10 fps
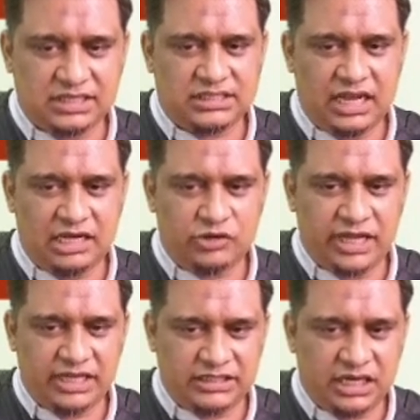
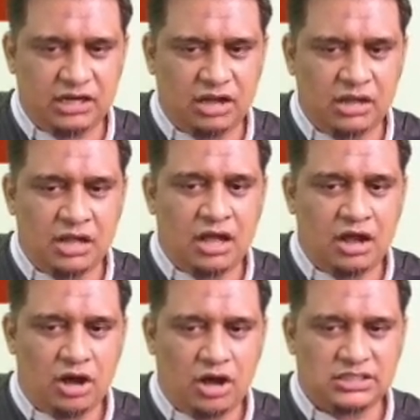elongation
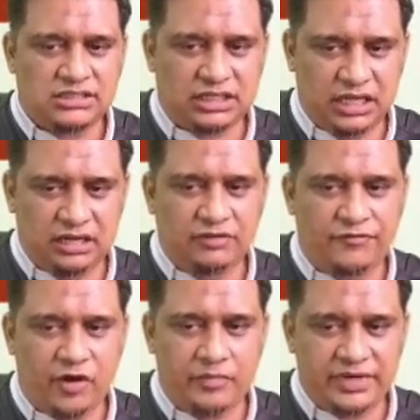or strain
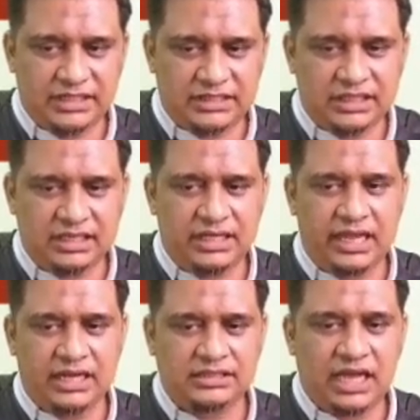for brittle
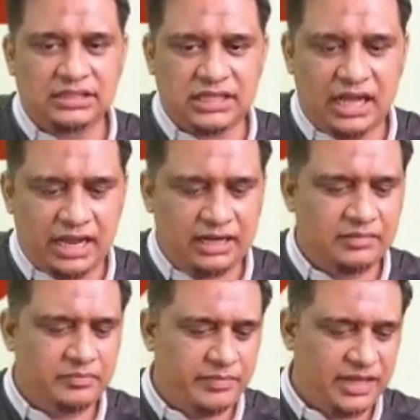and ductile
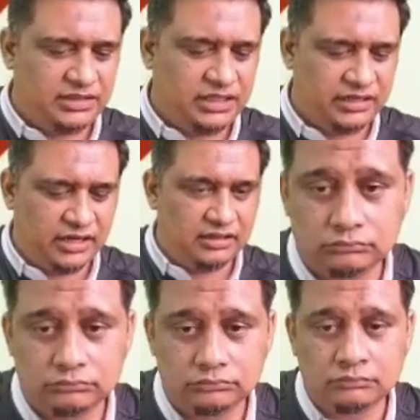material.
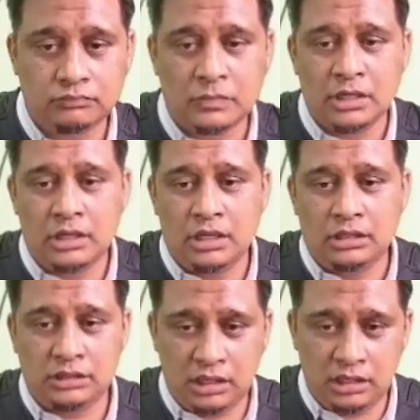
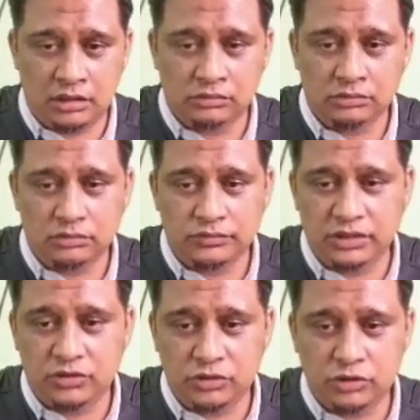Now we
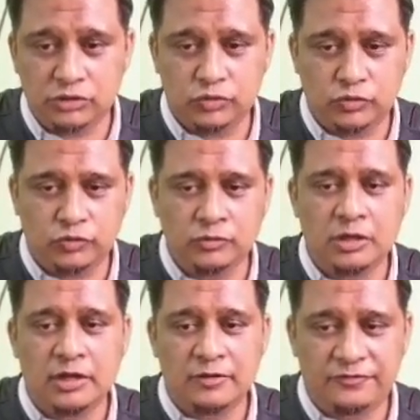go to
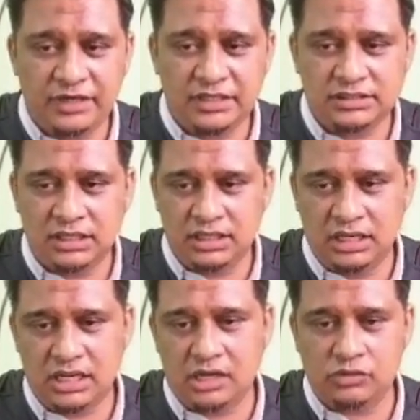first learning
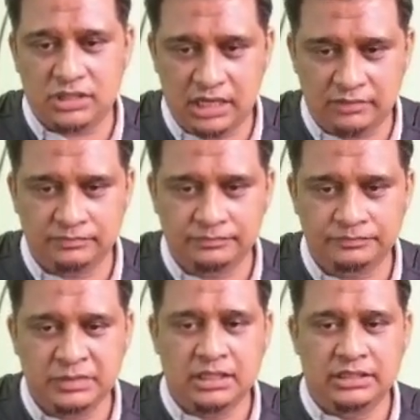outcome.
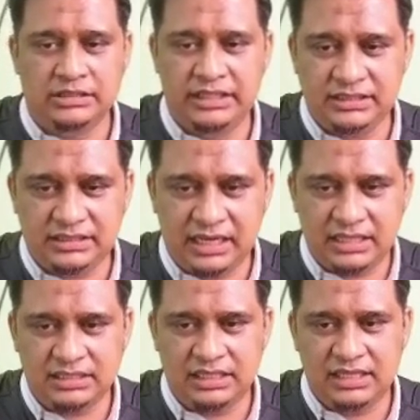Discuss
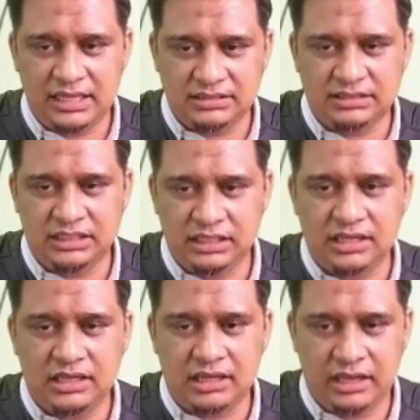elastic
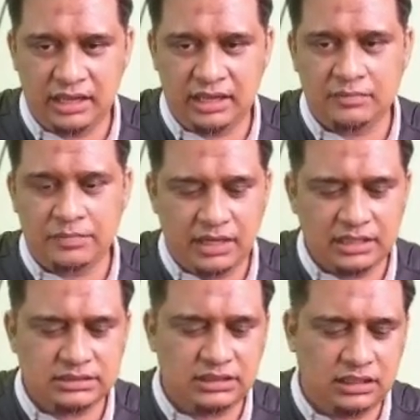and
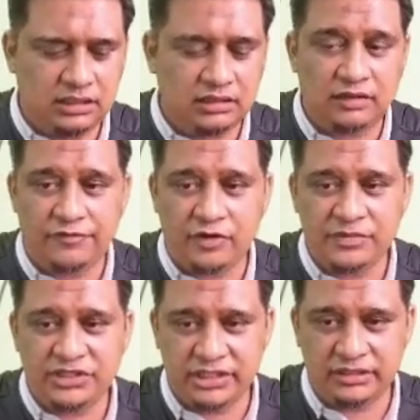plastic deformation.